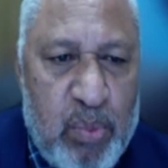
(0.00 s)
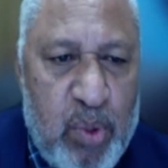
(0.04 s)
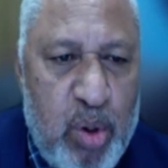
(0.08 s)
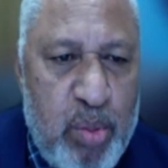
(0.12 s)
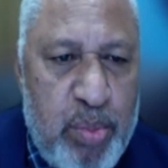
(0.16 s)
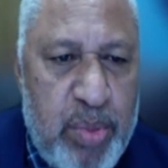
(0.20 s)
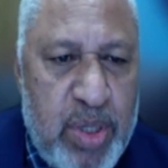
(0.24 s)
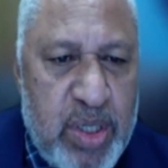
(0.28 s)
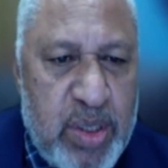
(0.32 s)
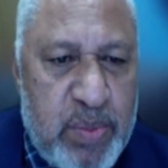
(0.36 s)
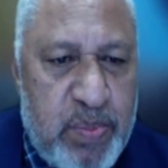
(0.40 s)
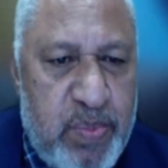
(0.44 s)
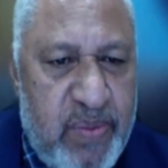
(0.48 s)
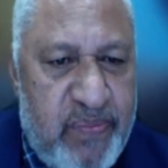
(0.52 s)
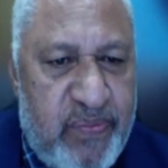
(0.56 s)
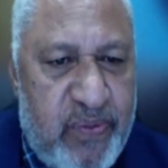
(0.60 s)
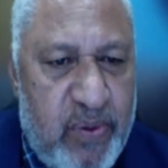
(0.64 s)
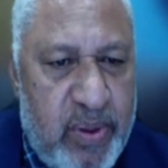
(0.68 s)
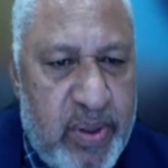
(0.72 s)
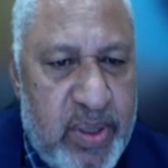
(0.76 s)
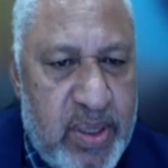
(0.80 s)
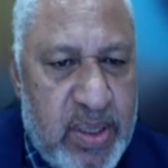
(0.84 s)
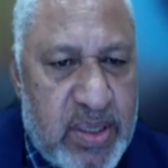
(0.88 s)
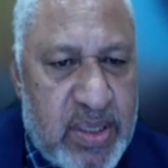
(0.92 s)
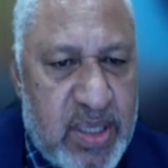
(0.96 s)
Moments
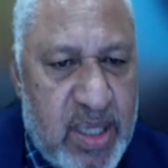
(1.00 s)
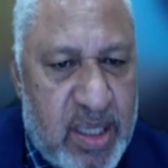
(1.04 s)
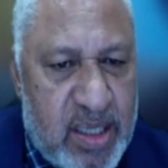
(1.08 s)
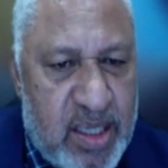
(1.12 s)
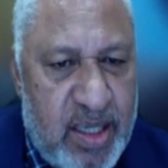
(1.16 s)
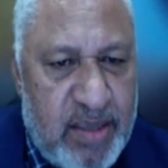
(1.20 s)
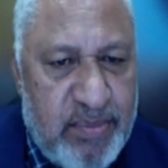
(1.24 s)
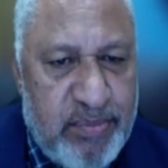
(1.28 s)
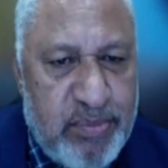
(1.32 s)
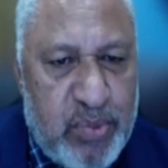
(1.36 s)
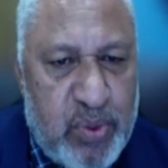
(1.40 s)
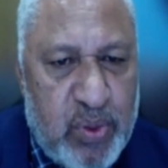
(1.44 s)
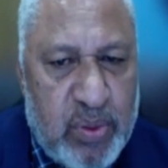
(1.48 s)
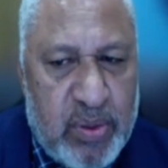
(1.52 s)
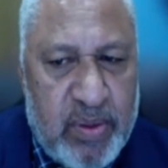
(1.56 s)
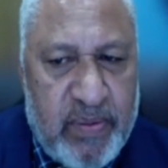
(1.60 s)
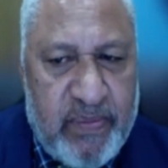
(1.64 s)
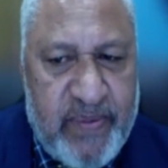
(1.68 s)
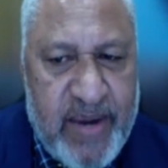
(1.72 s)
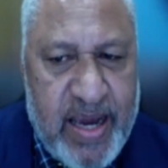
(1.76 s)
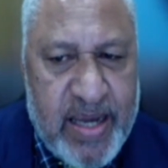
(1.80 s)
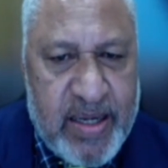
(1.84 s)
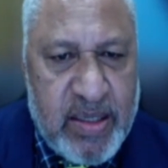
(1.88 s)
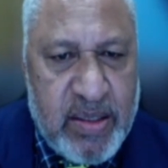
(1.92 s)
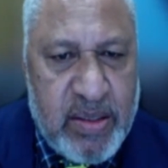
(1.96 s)
before they succumb to the
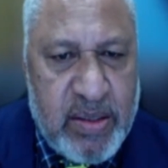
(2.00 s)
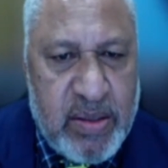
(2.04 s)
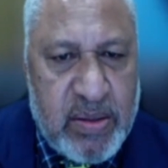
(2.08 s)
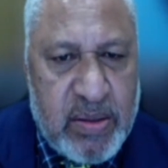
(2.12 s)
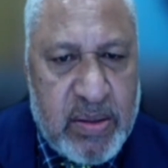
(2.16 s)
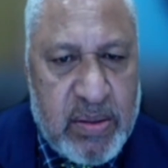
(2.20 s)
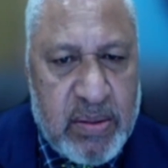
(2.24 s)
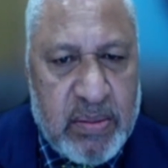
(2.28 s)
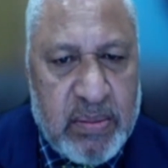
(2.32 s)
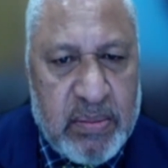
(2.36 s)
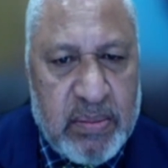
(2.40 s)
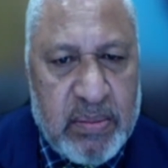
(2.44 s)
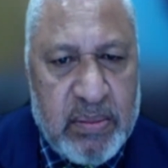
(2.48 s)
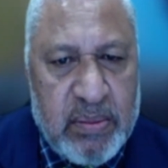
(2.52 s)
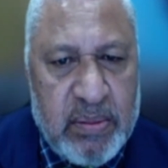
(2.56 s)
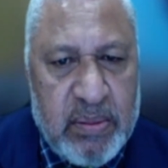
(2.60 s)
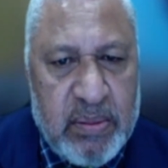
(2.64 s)
virus,